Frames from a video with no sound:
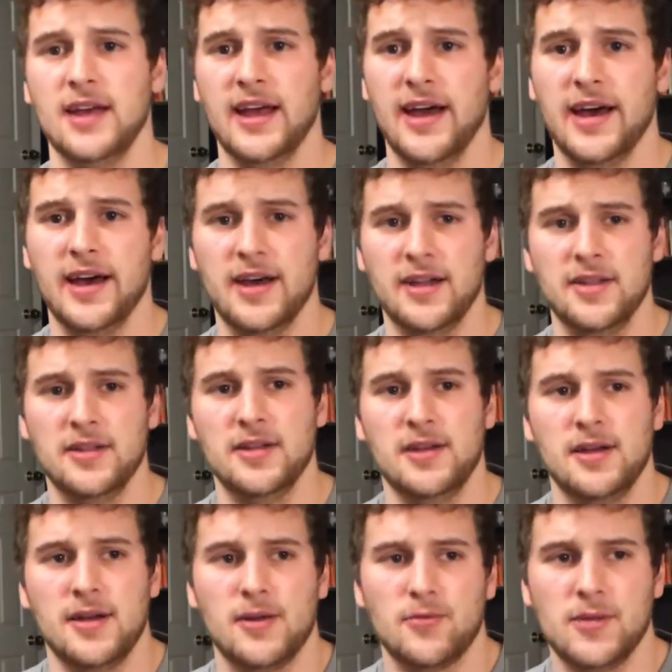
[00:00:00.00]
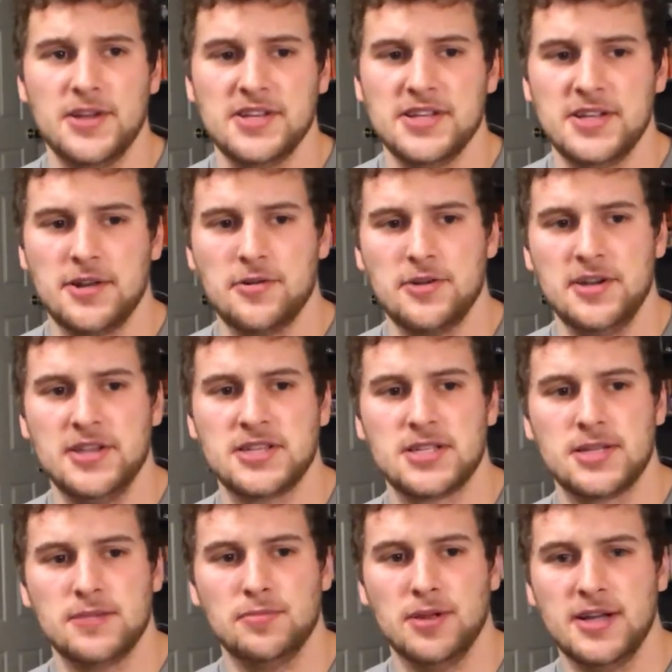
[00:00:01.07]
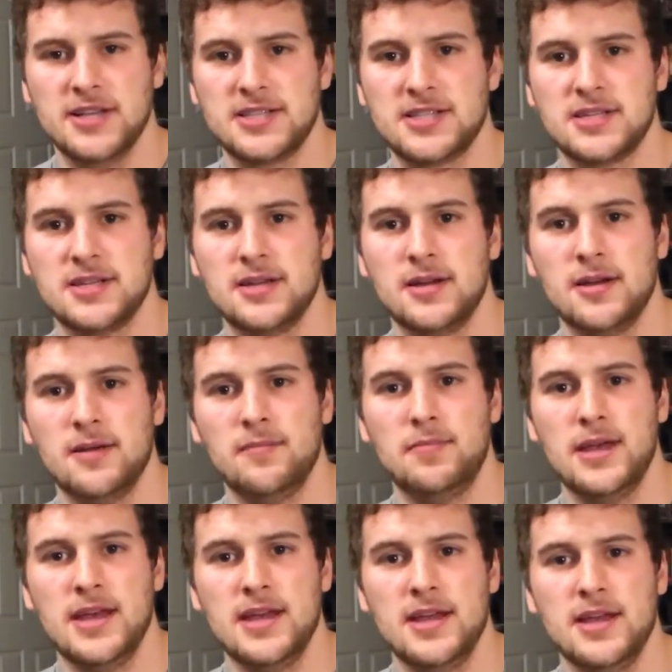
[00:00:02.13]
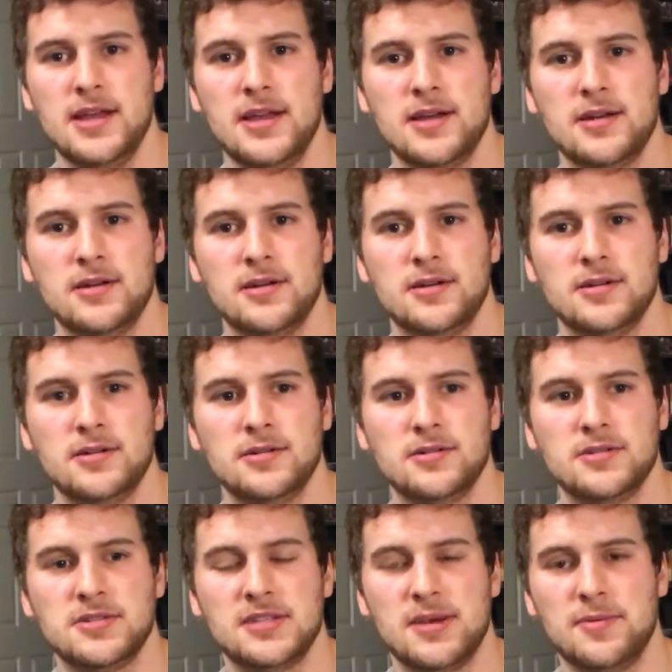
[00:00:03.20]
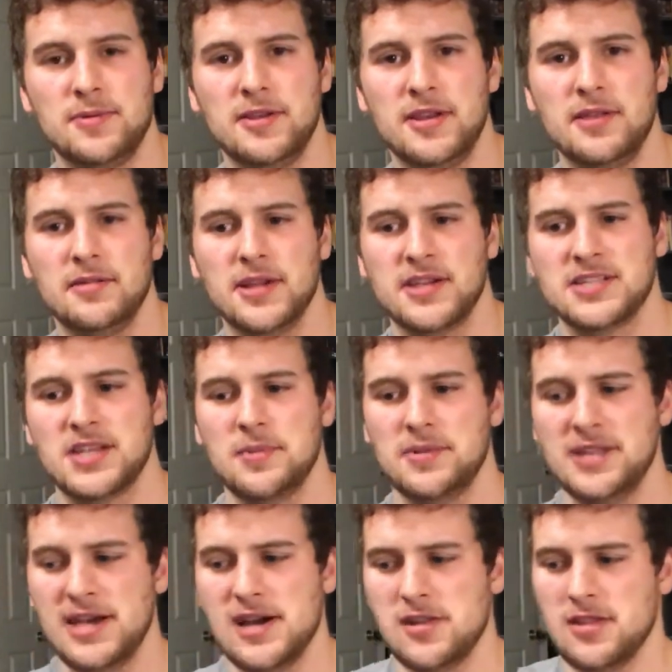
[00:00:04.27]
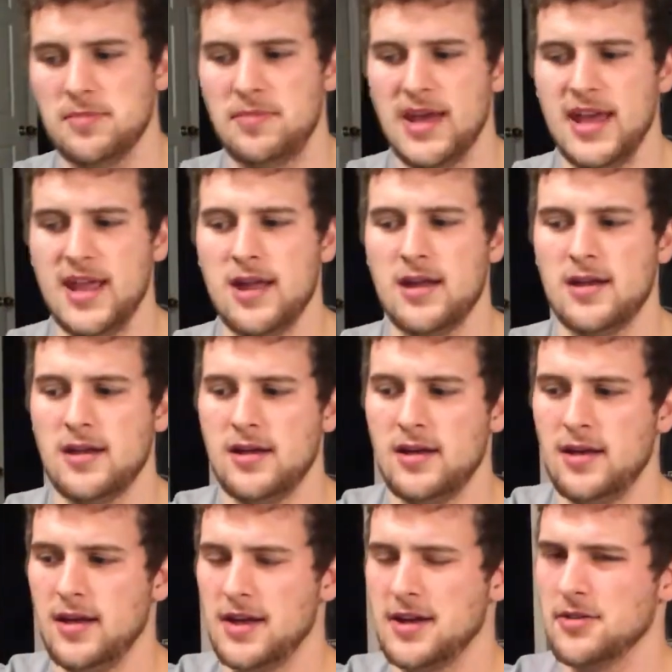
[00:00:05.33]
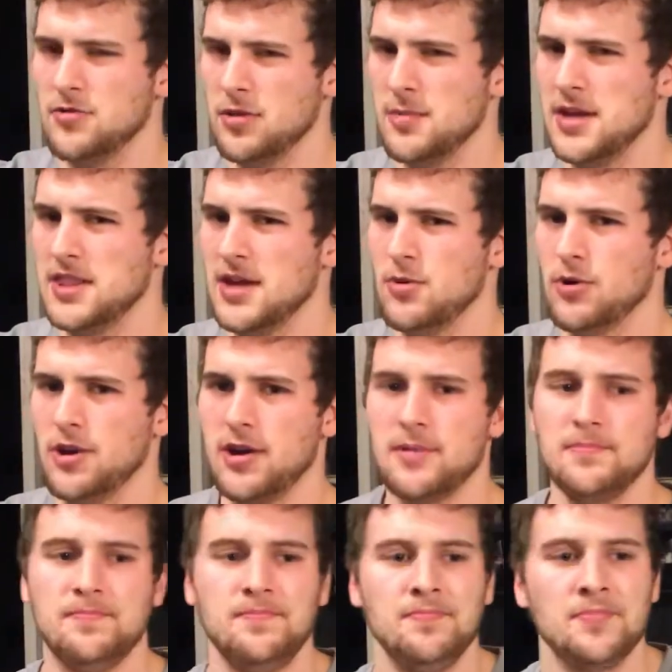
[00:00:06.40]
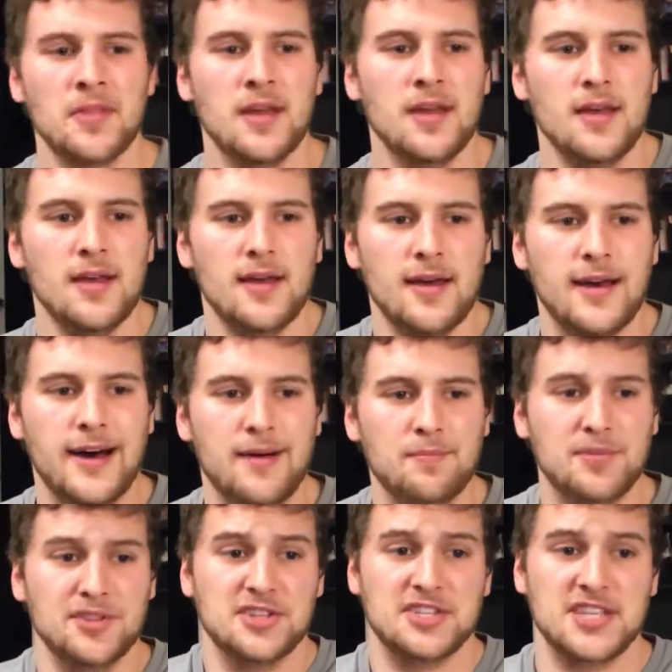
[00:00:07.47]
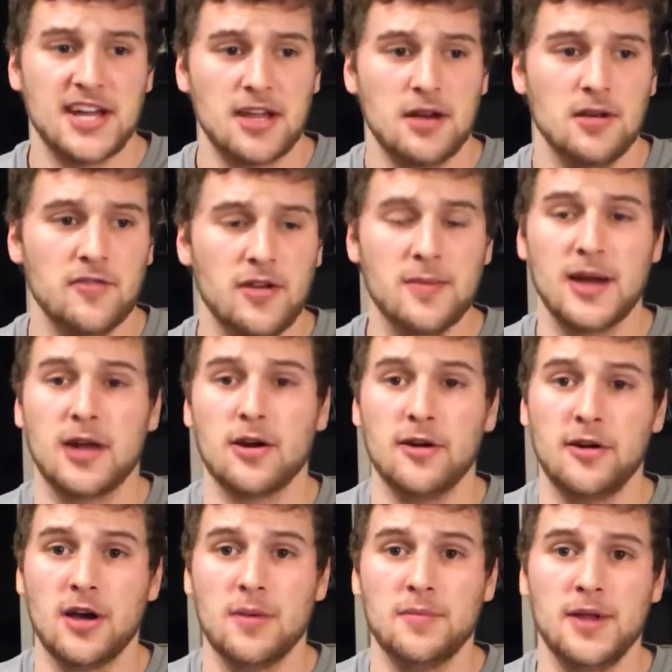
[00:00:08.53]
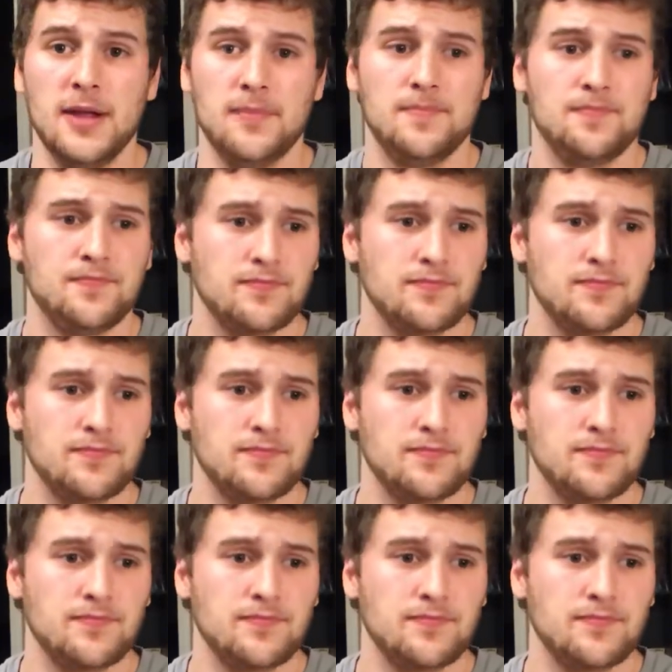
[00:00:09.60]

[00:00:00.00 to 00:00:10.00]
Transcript: and rent increase plus pay stepping like stepping down in the pay couldn't really make that work um, but the second interview my current company